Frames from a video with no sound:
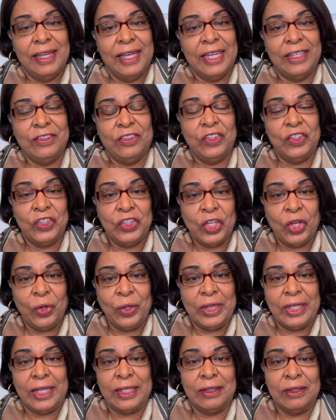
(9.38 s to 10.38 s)
and to know
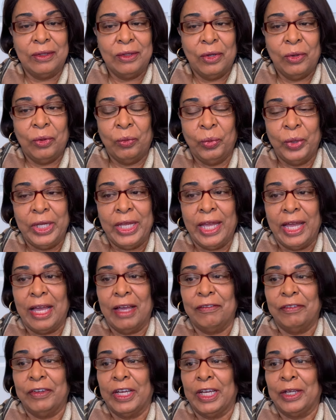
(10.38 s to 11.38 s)
that we
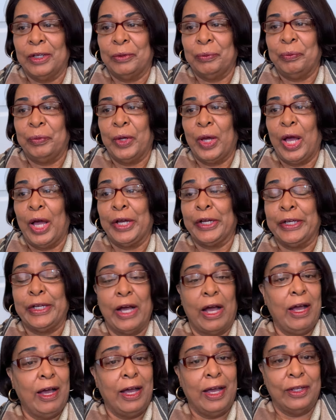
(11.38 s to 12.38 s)
have a
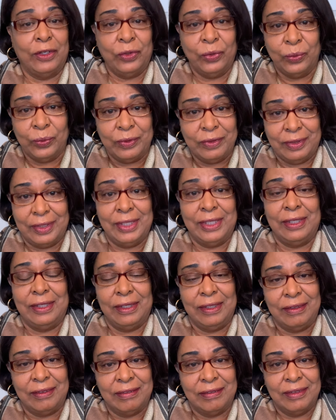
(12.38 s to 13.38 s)
God who
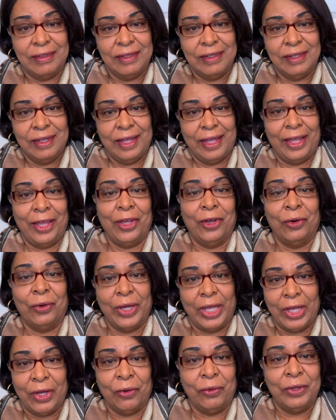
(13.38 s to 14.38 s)
sees,
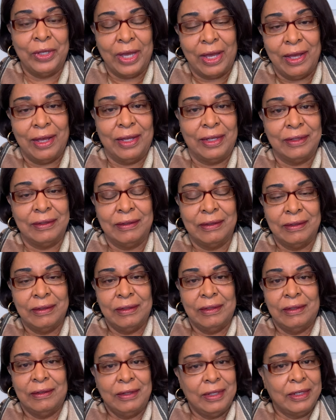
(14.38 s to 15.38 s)
El Elyon,
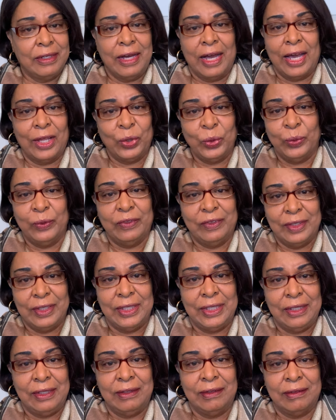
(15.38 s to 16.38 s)
the God who
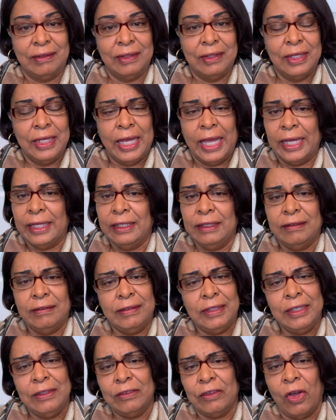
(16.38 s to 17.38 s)
sees. And he
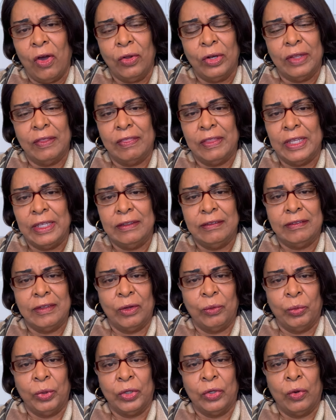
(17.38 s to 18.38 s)
sees all the things
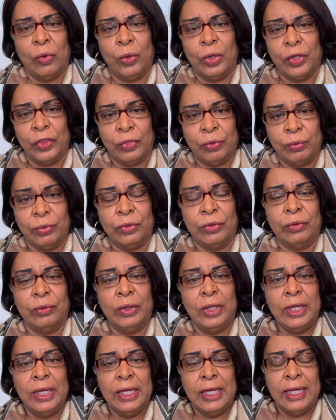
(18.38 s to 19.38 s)
that we're going
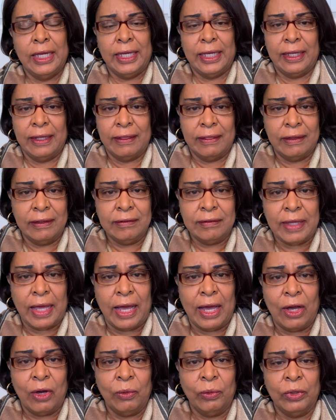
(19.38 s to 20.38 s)
through in this
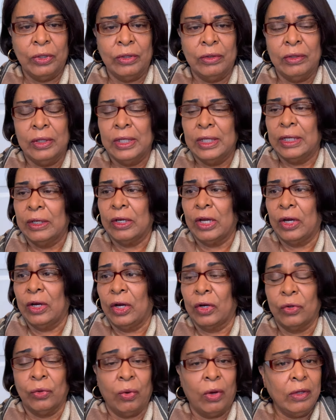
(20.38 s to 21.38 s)
hour
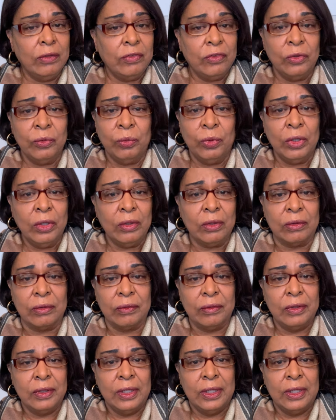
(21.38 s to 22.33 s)
across the world.